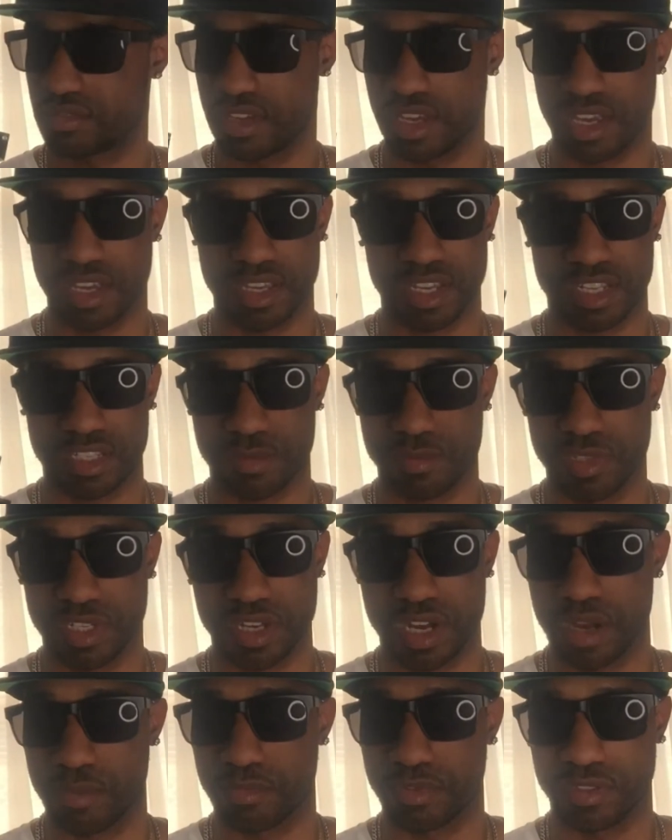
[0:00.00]
gets me
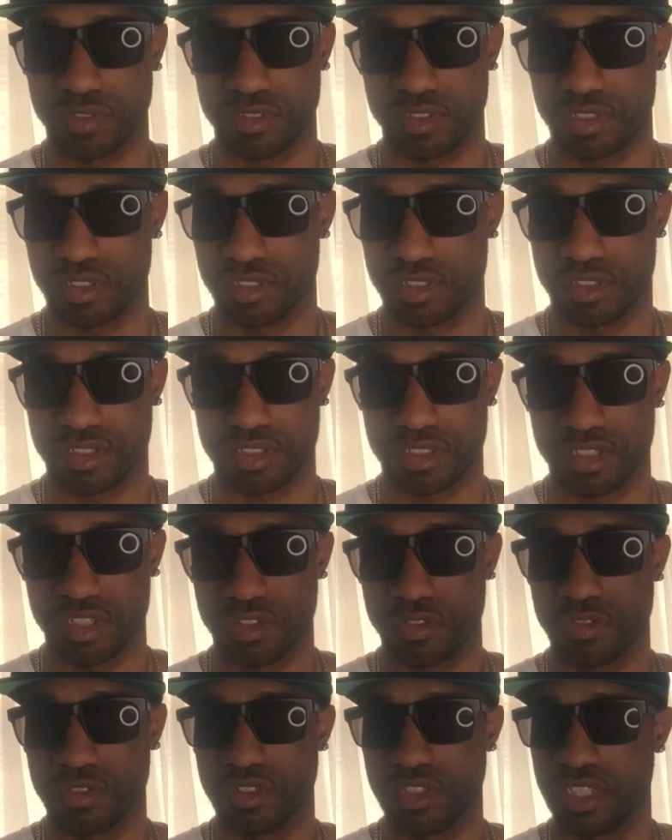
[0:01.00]
compliments. This is
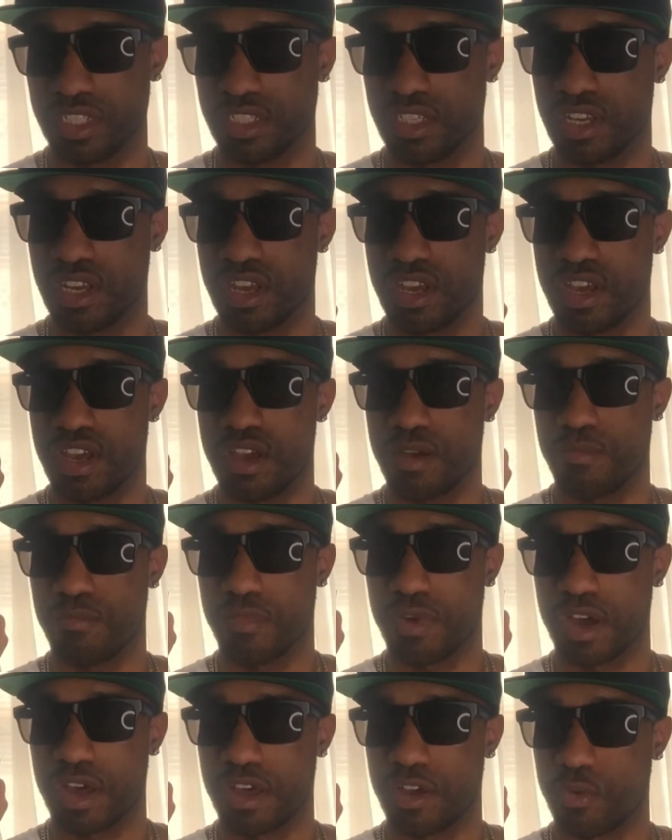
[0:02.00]
literally
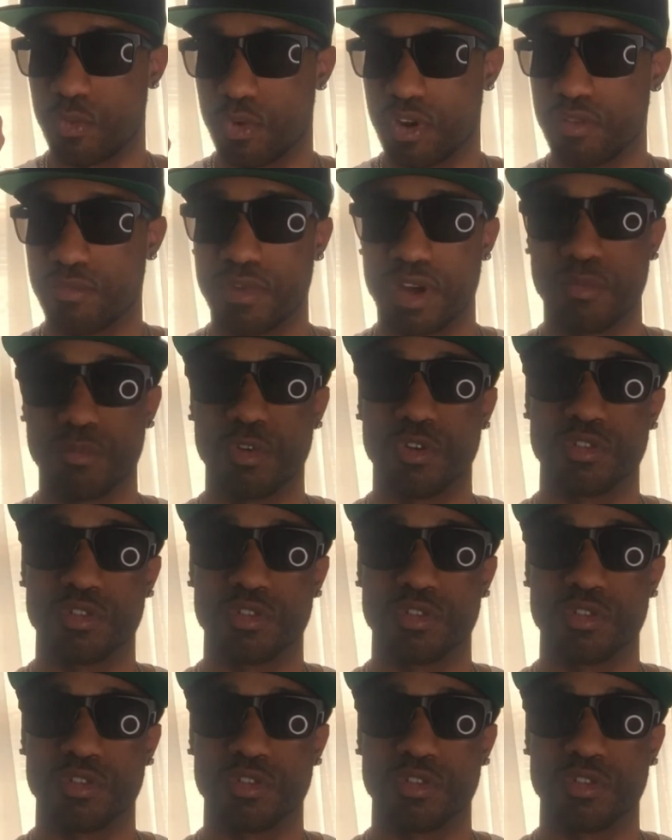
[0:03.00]
one of my